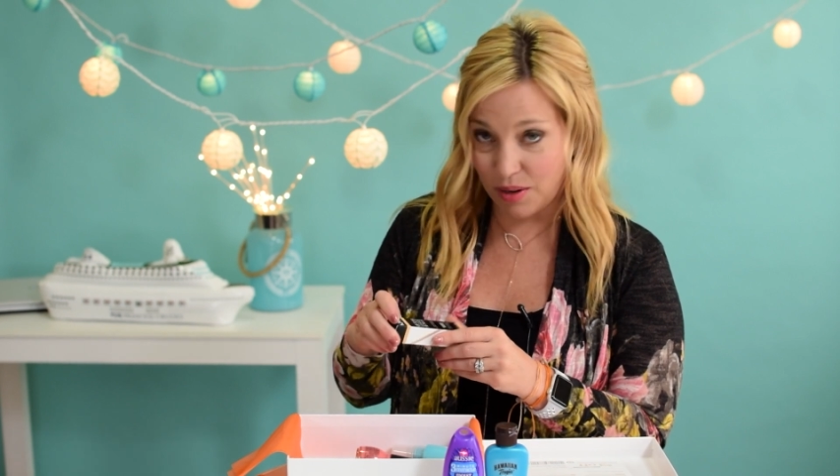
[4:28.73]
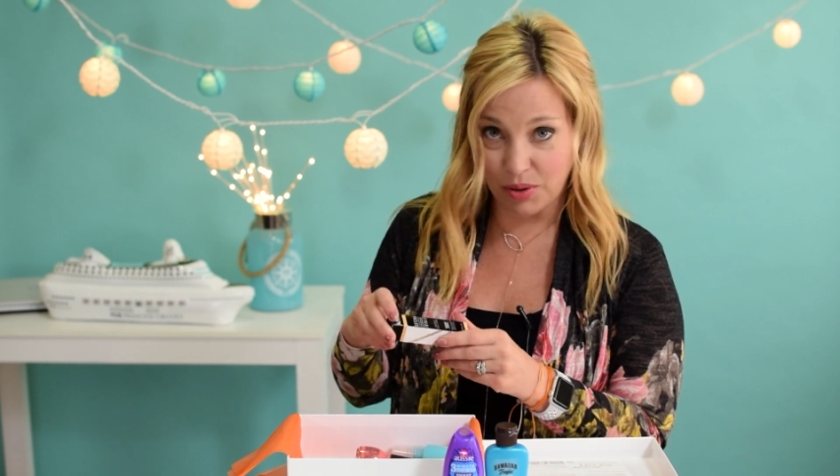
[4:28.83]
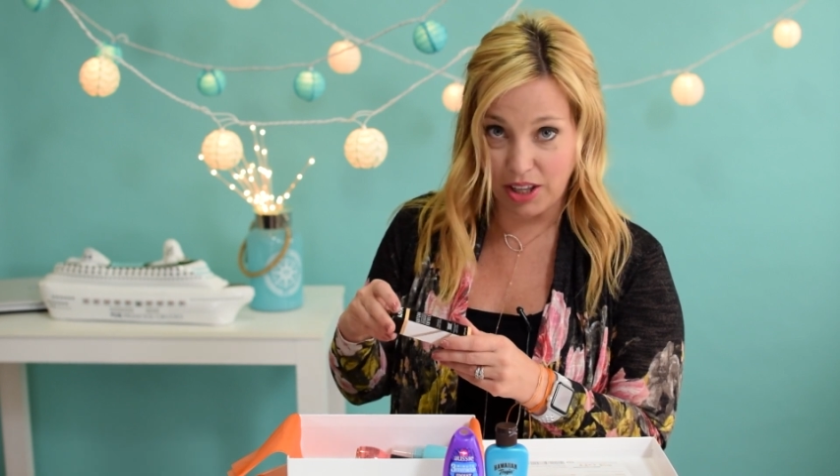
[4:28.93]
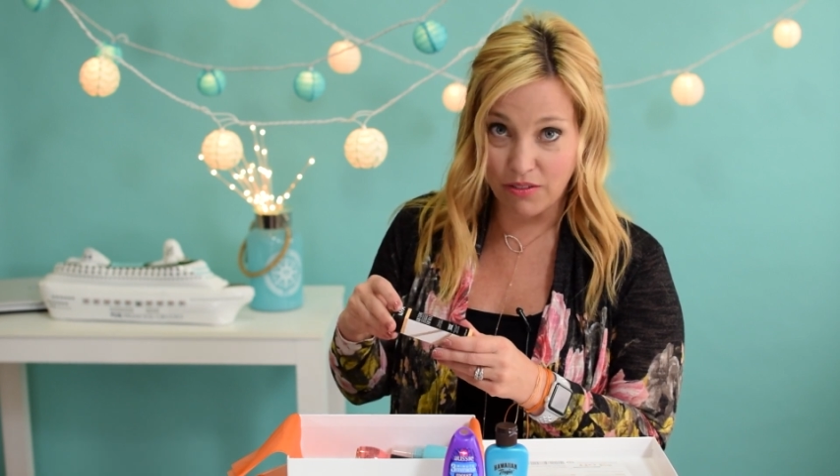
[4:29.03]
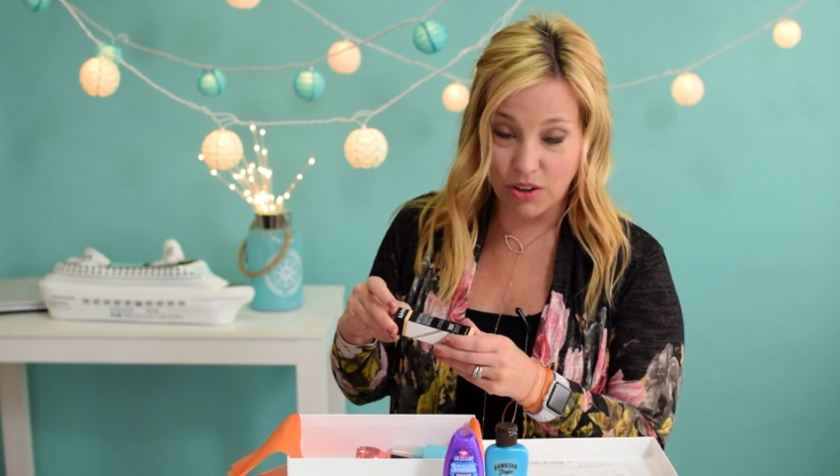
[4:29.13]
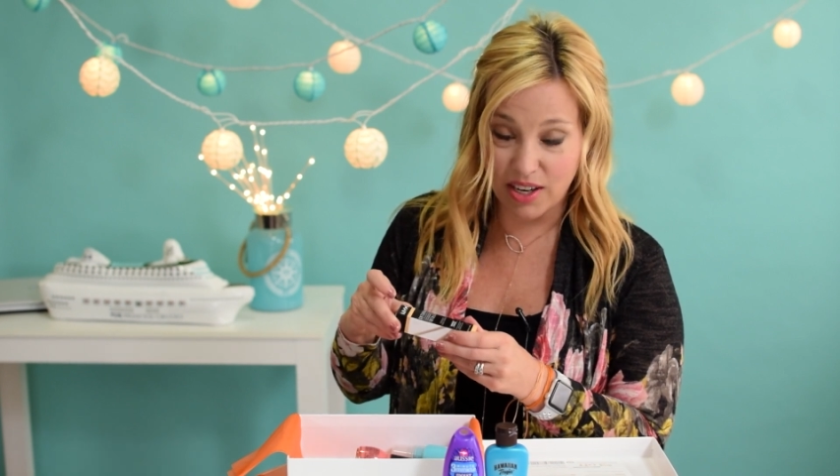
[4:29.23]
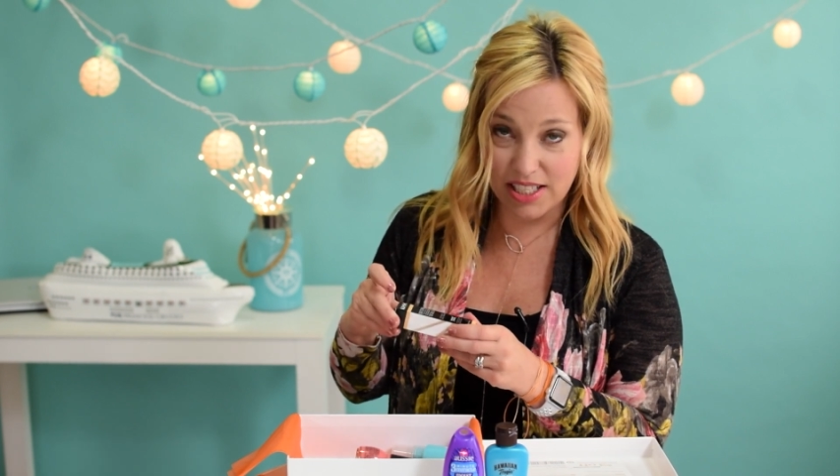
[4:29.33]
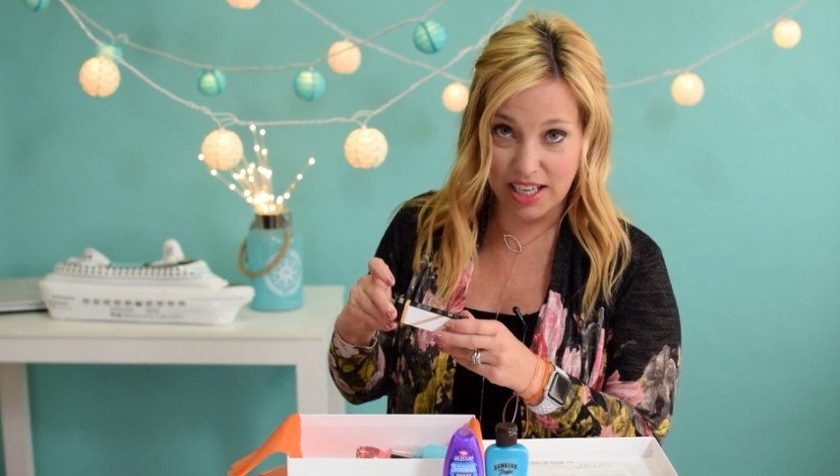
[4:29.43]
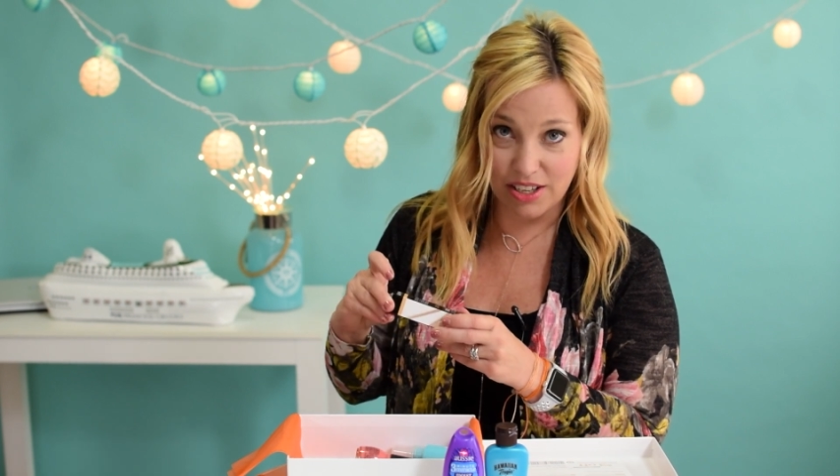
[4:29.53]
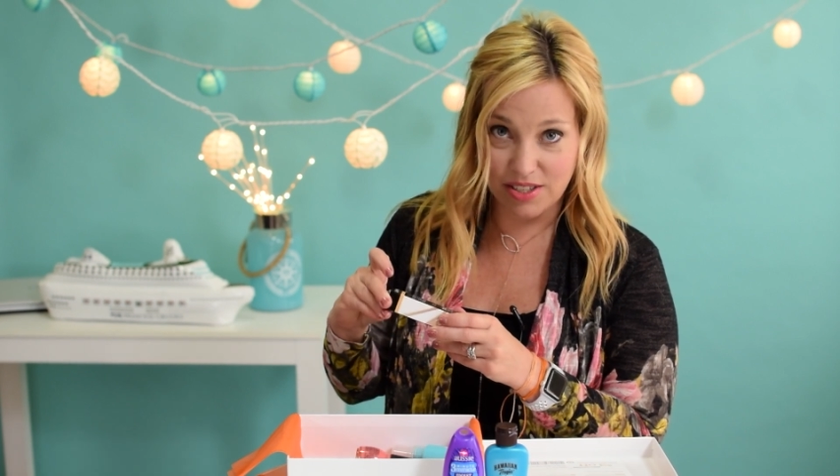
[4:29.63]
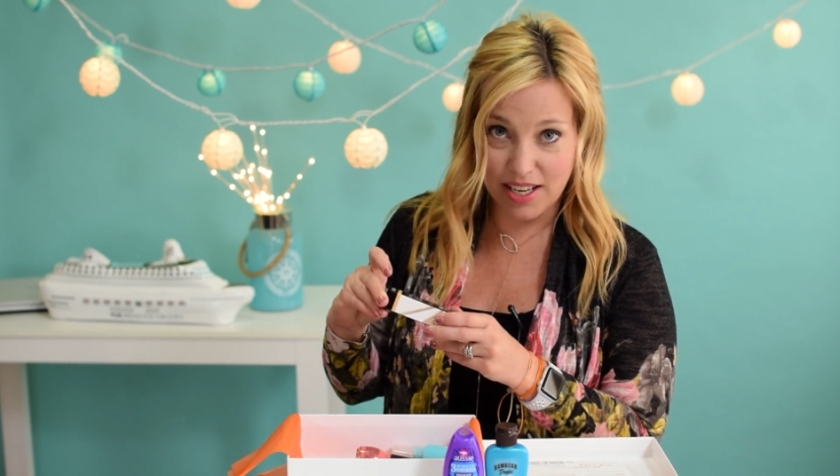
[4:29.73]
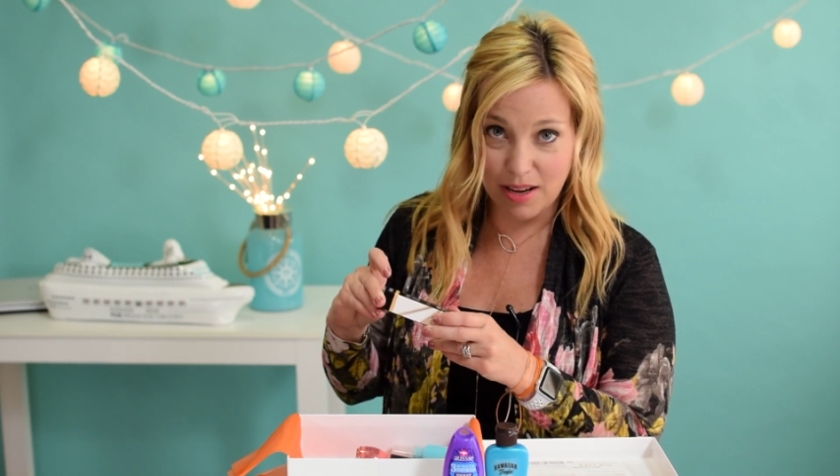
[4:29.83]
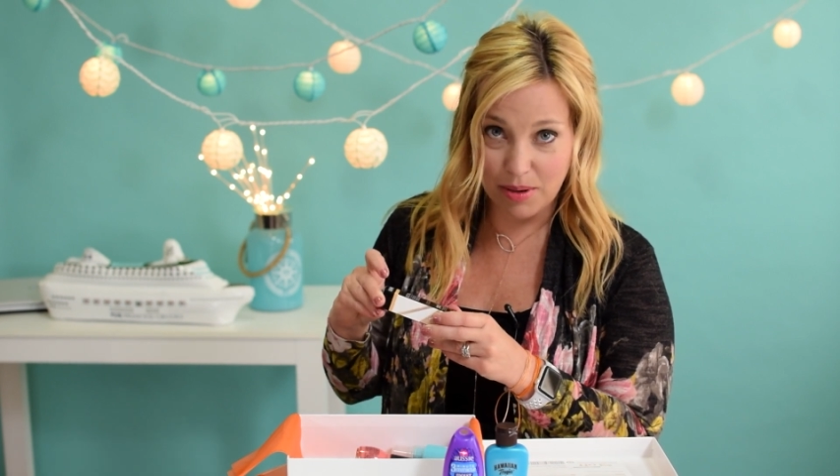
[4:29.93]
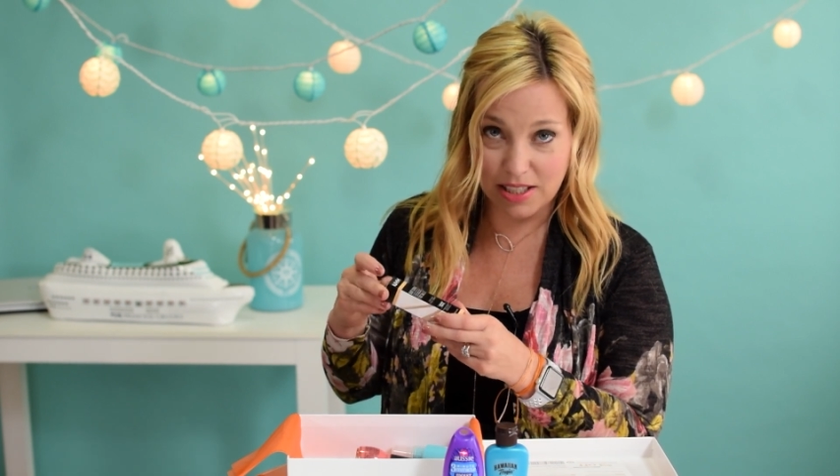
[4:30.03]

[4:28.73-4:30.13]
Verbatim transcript: I really have no idea how you say it